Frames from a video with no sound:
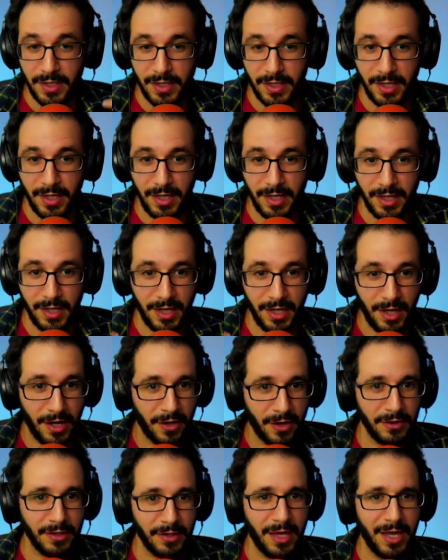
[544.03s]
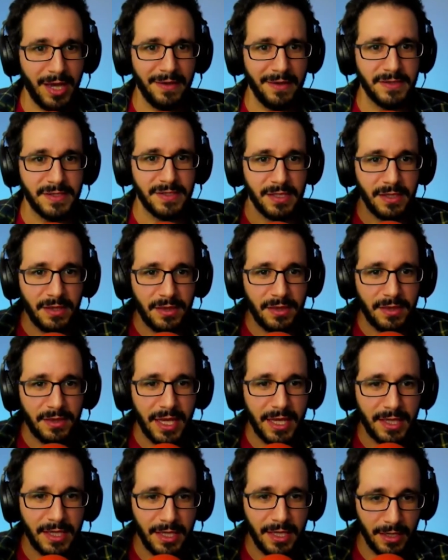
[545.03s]
our lives
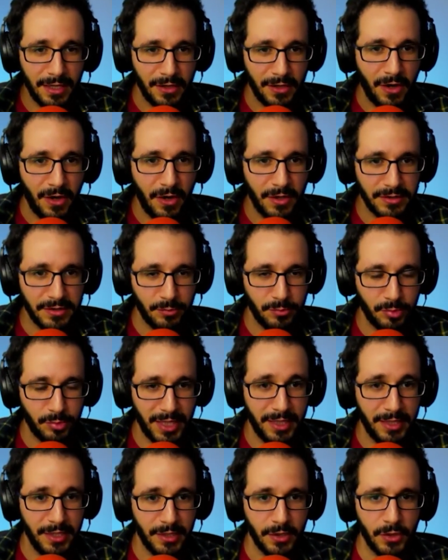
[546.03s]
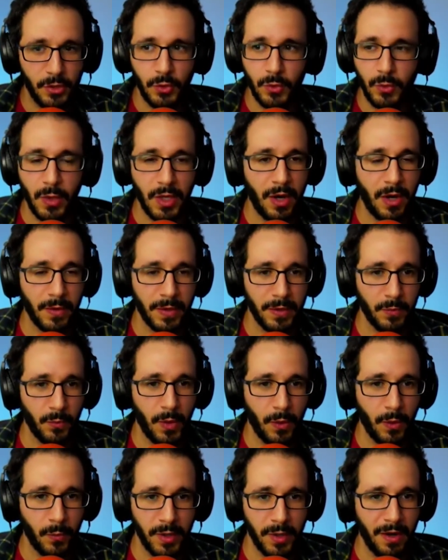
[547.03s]
thinking, contemplating who we are and
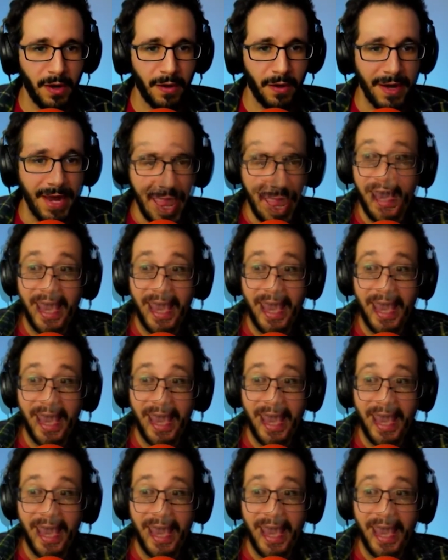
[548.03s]
what we are.